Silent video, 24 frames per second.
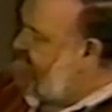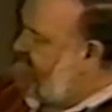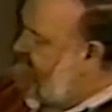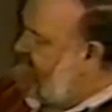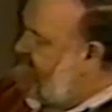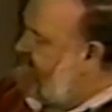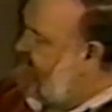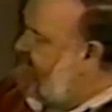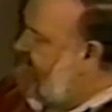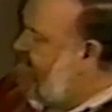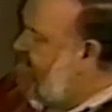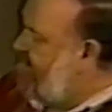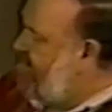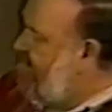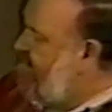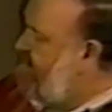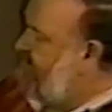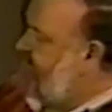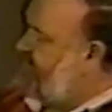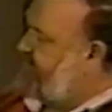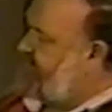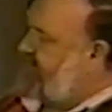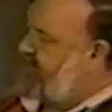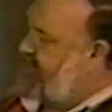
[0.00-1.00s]
in being
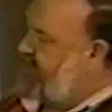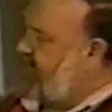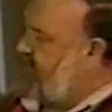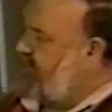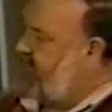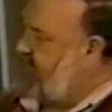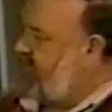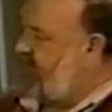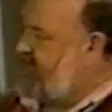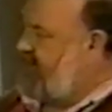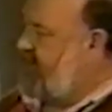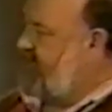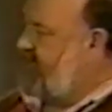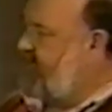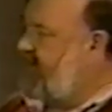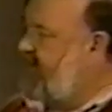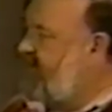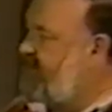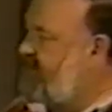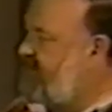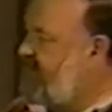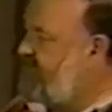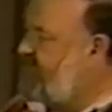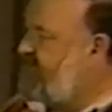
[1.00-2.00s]
able to use a
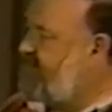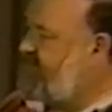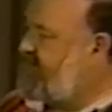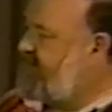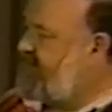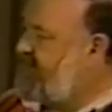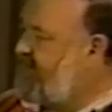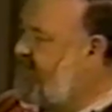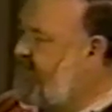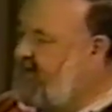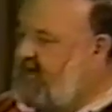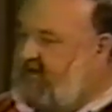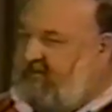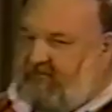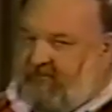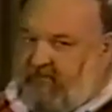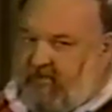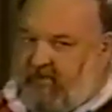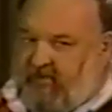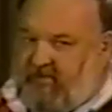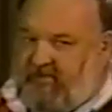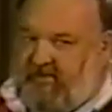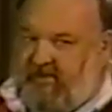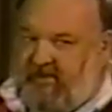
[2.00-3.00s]
relatively thicker
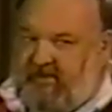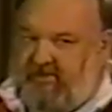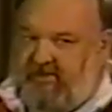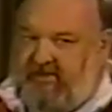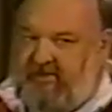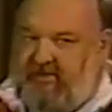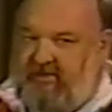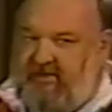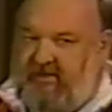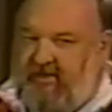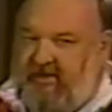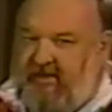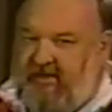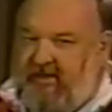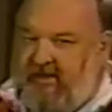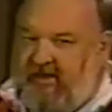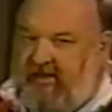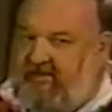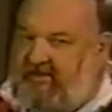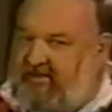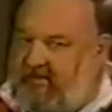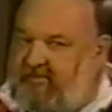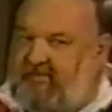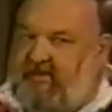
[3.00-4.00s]
airfoil section
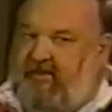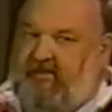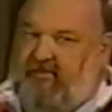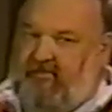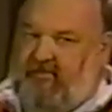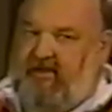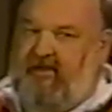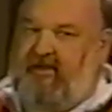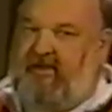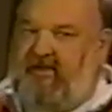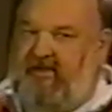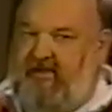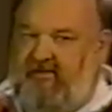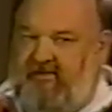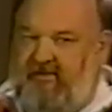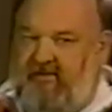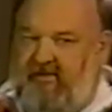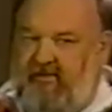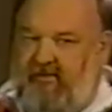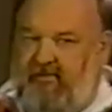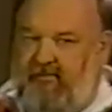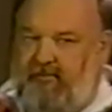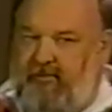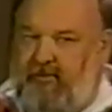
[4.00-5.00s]
is something to really
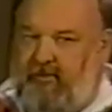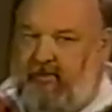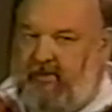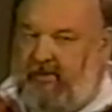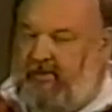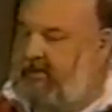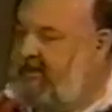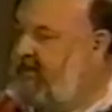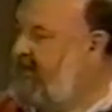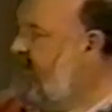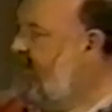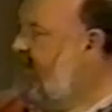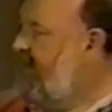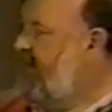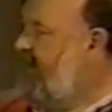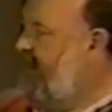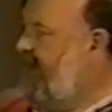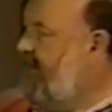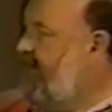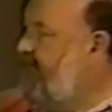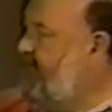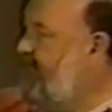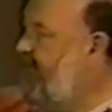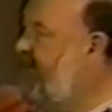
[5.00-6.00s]
consider important.
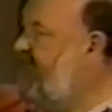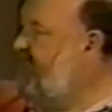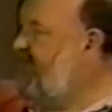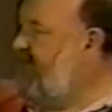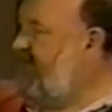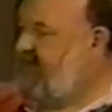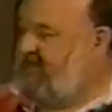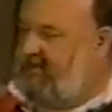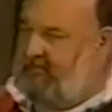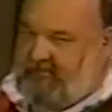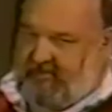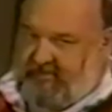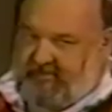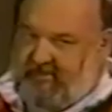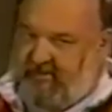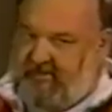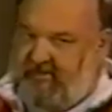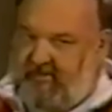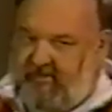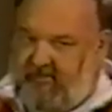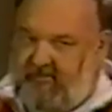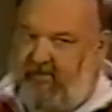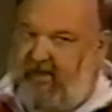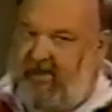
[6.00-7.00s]
Above
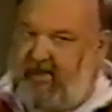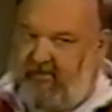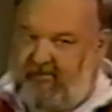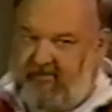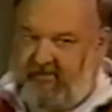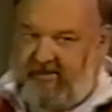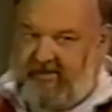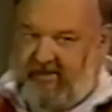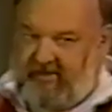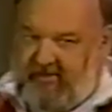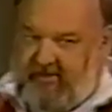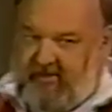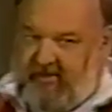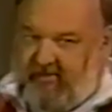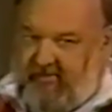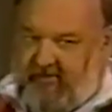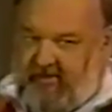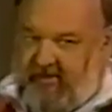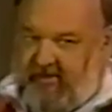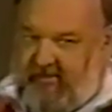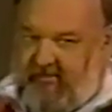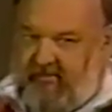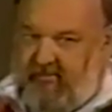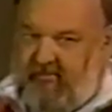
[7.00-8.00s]
18%, the drag will start to
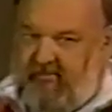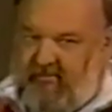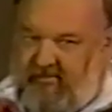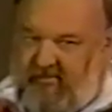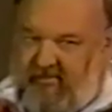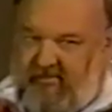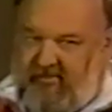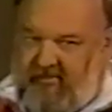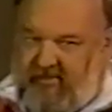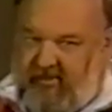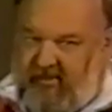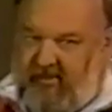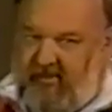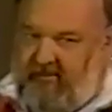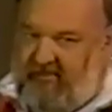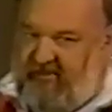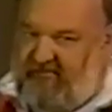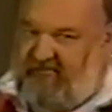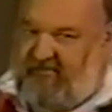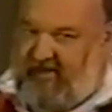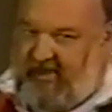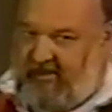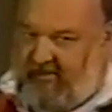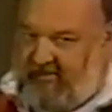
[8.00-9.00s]
increase a little
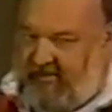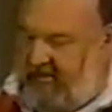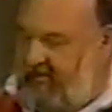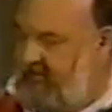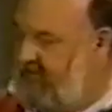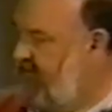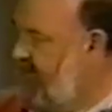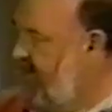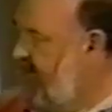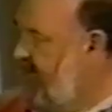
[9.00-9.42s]
bit faster.